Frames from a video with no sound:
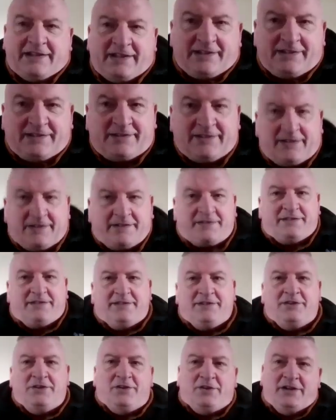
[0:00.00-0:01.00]
think that,
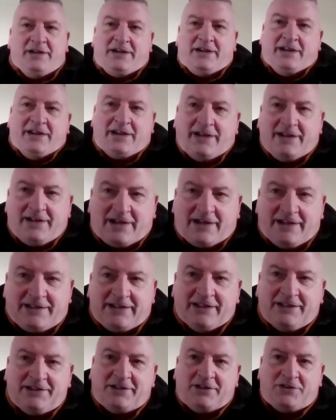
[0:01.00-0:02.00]
I
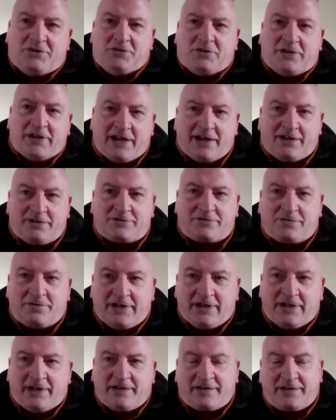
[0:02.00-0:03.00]
think that you can't
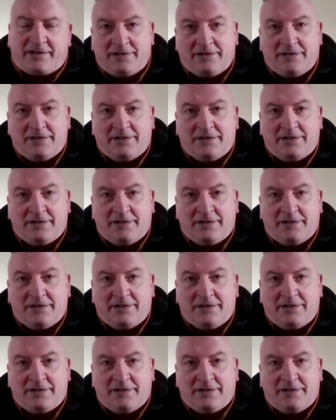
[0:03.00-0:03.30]
create,